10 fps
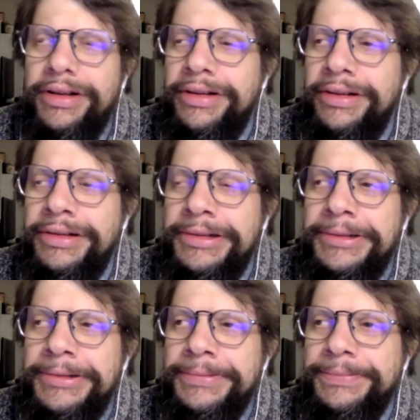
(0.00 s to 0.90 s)

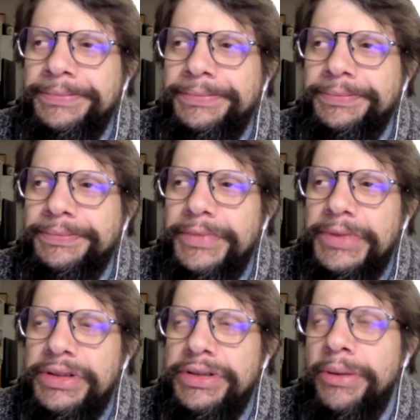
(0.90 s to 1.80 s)
um,
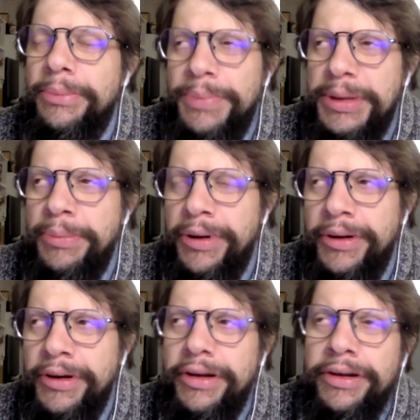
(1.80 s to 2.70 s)
some
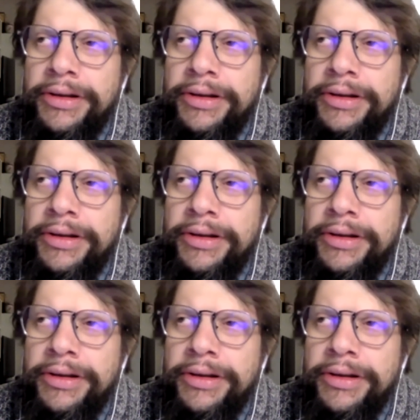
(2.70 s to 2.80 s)
people